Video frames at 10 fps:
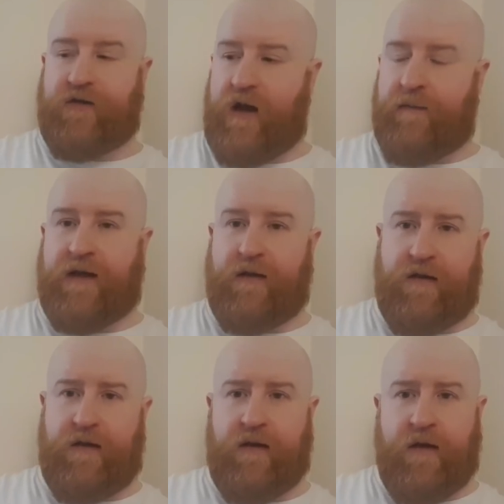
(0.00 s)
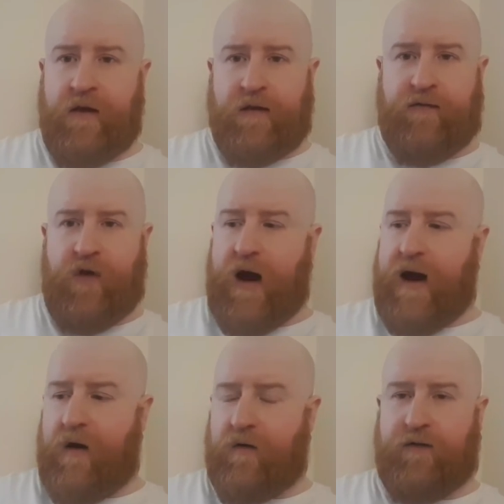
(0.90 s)
You know what I mean? They've got
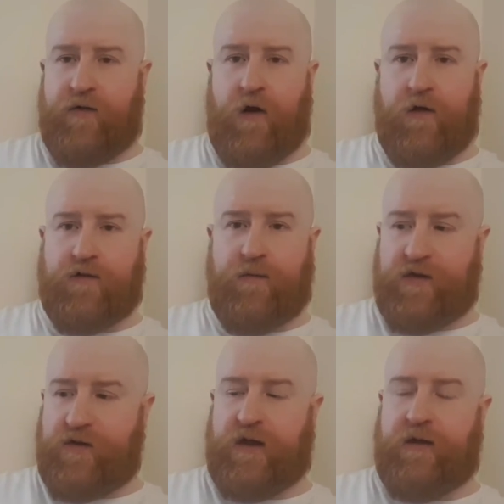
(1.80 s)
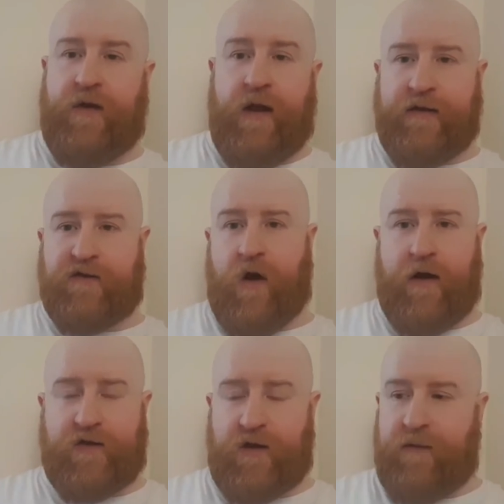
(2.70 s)
out, they've caused mischief, it's
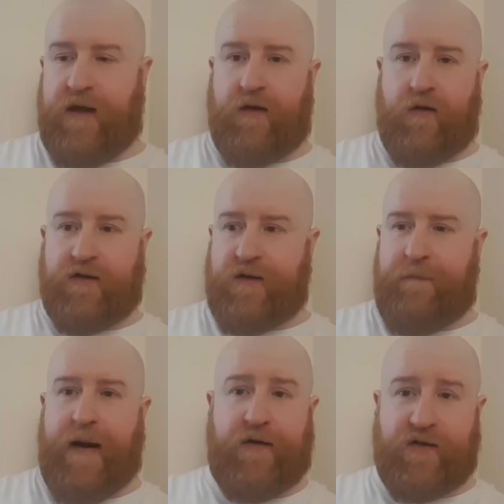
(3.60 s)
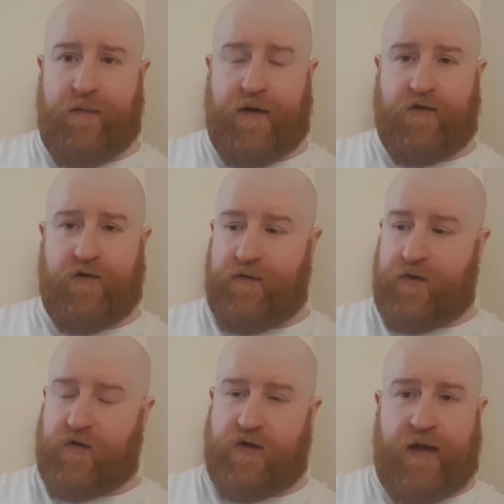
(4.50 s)
got into the media, it's embarrassed the Ministry of
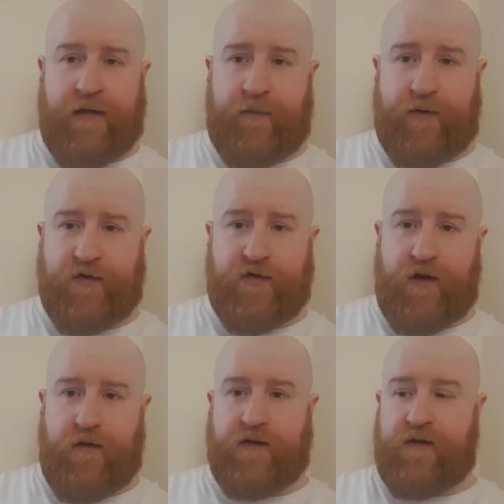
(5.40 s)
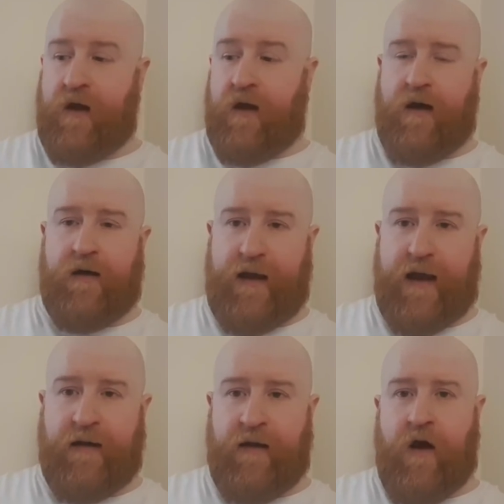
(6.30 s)
Justice and the prison service.
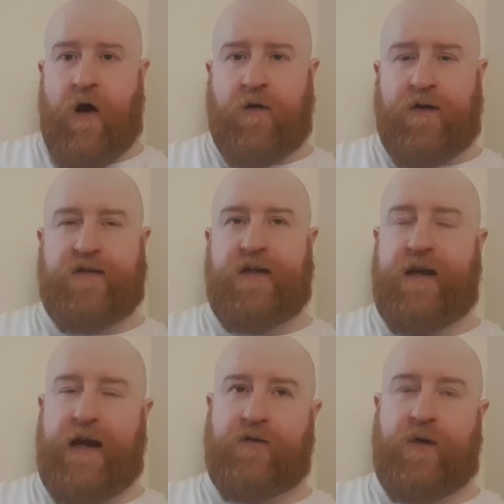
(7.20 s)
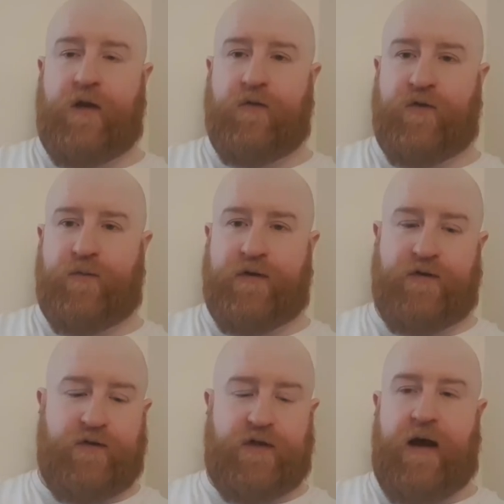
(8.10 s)
Again, all you see, guys, when it comes to
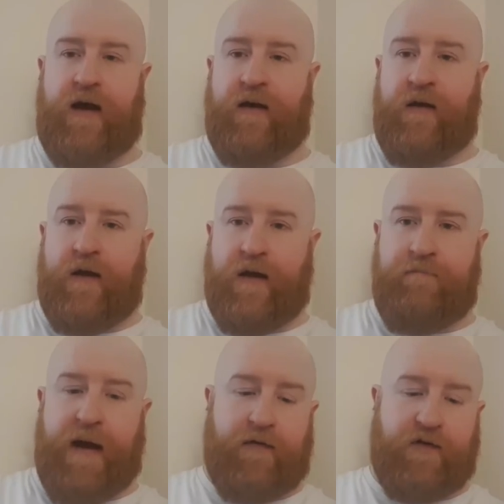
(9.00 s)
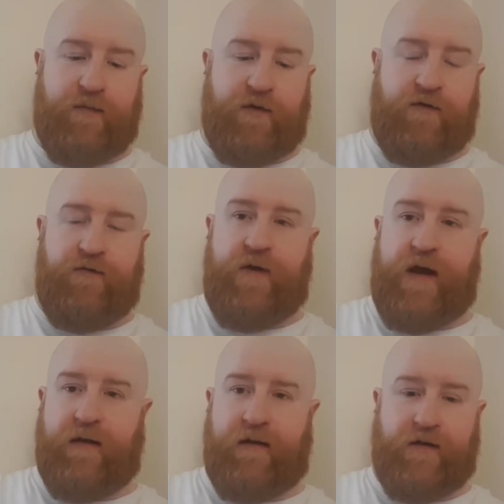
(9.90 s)
prisons are embarrassment,
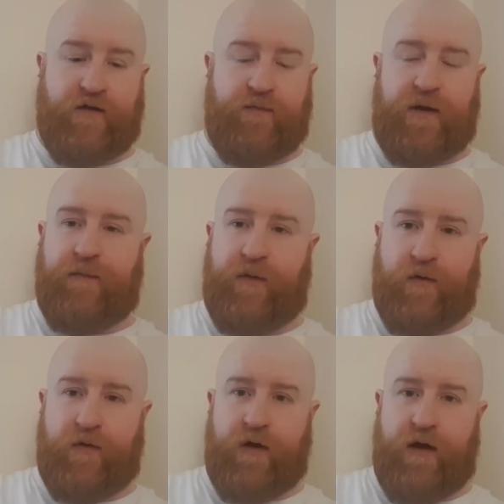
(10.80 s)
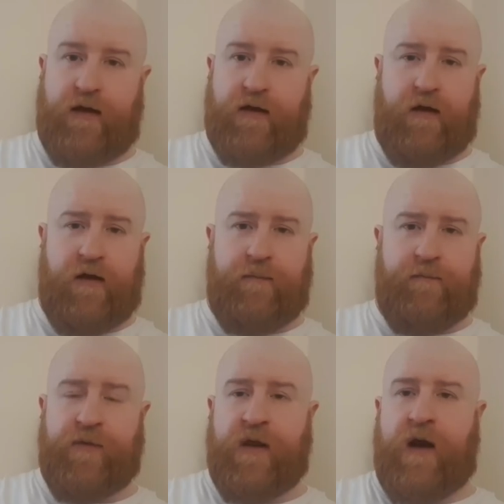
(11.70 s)
failings, people.
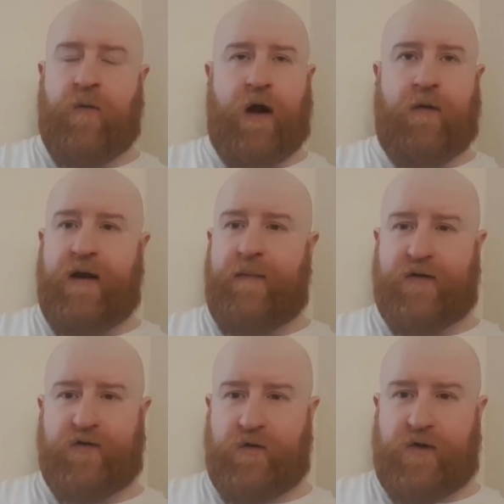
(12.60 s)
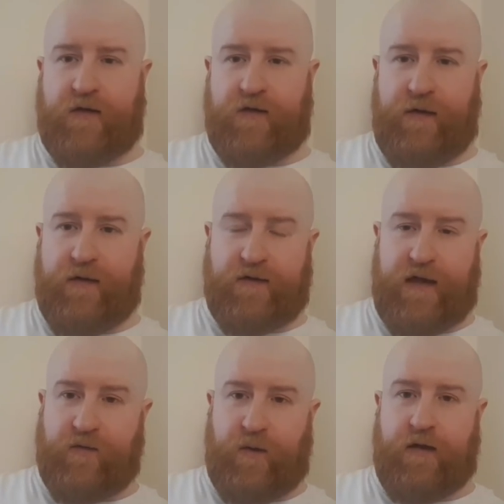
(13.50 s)
I read about two sex offenders
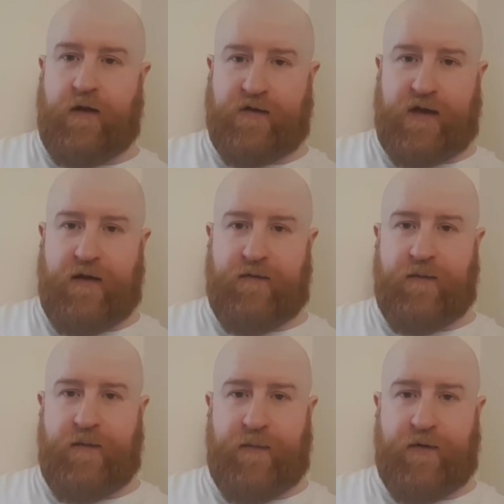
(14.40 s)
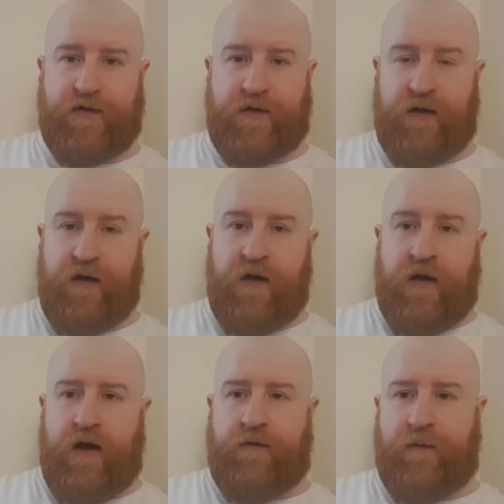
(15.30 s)
last week that escaped from a prison,
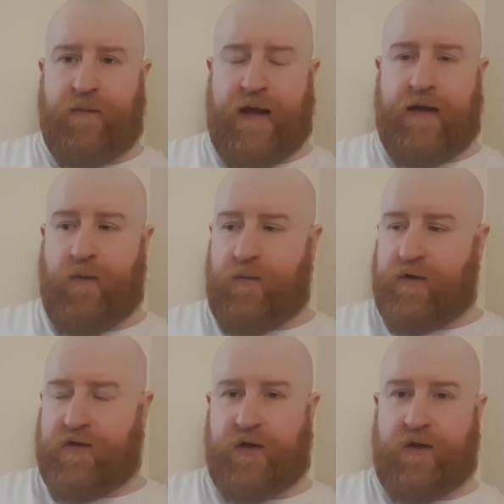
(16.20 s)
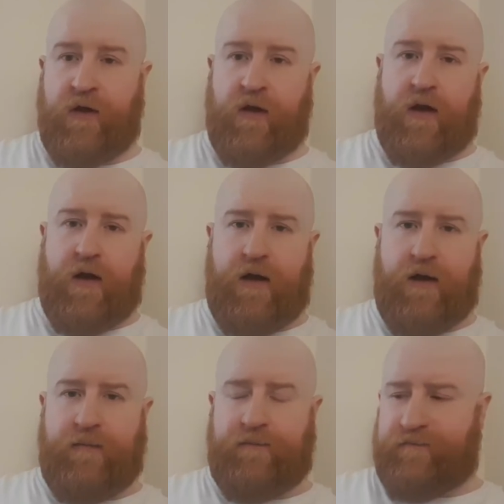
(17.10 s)
from Lahey prison.
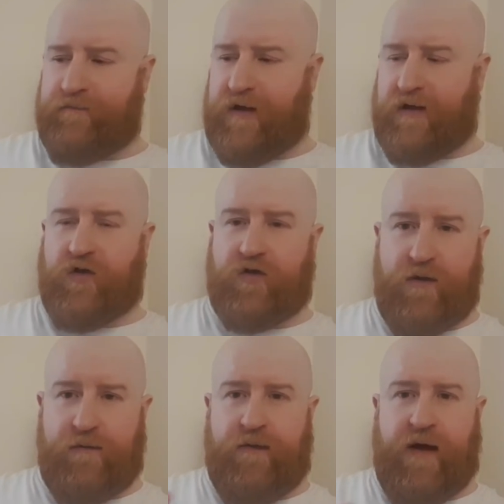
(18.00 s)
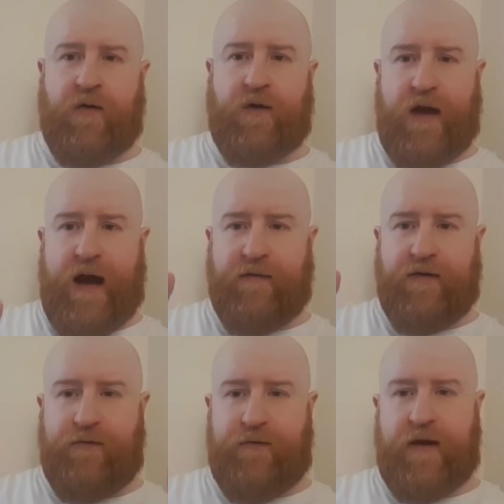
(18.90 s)
It's just failure
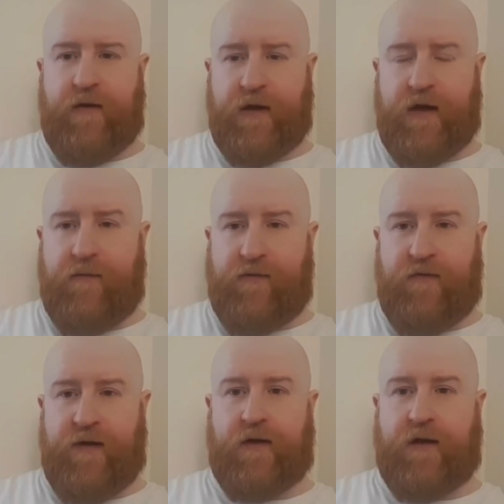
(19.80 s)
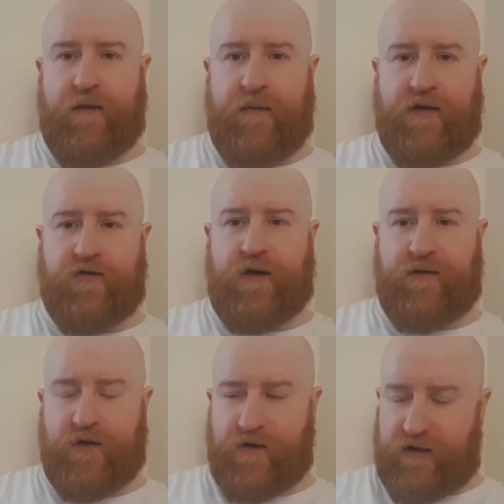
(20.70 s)
after failure after failure. The Ministry of
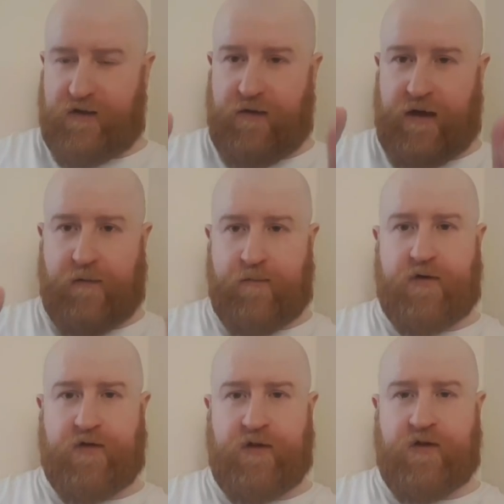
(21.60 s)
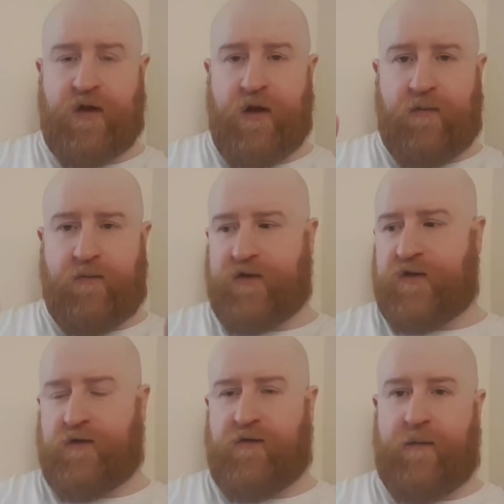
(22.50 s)
Justice are failing prisoners,
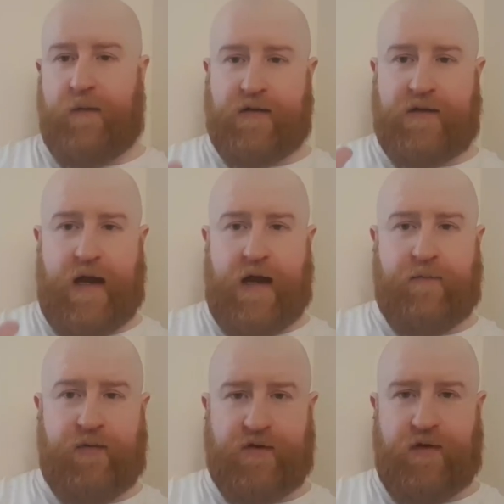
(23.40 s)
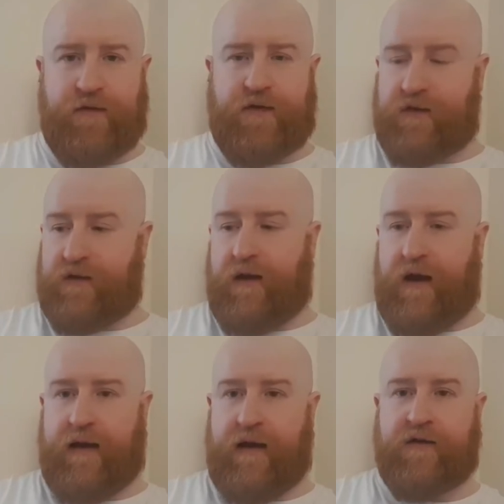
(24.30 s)
prisoners' families, and prison officers
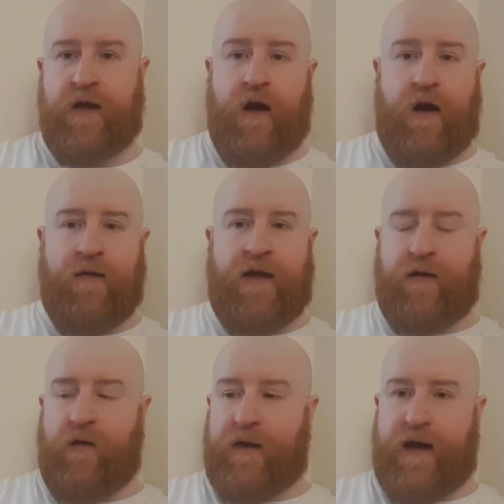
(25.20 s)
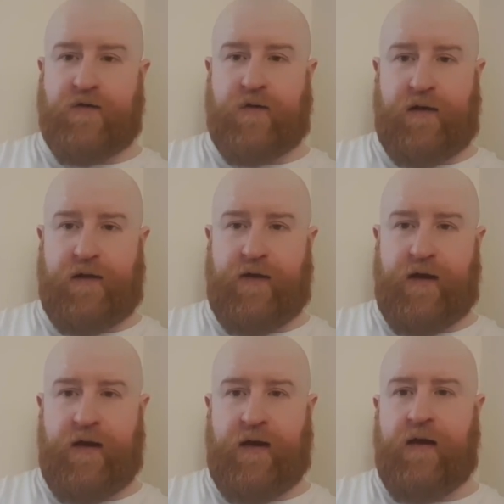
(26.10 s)
alike, guys. On that note, guys, I'm going to leave it
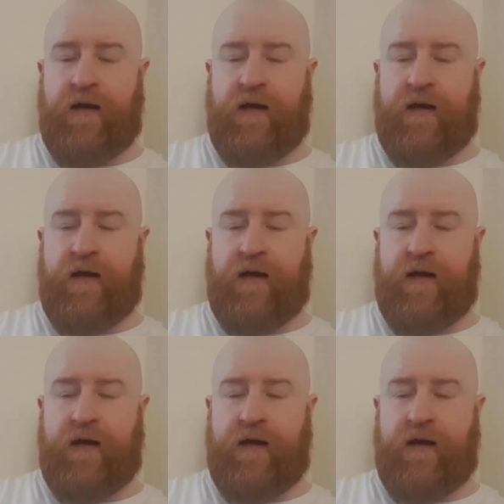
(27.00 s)
here.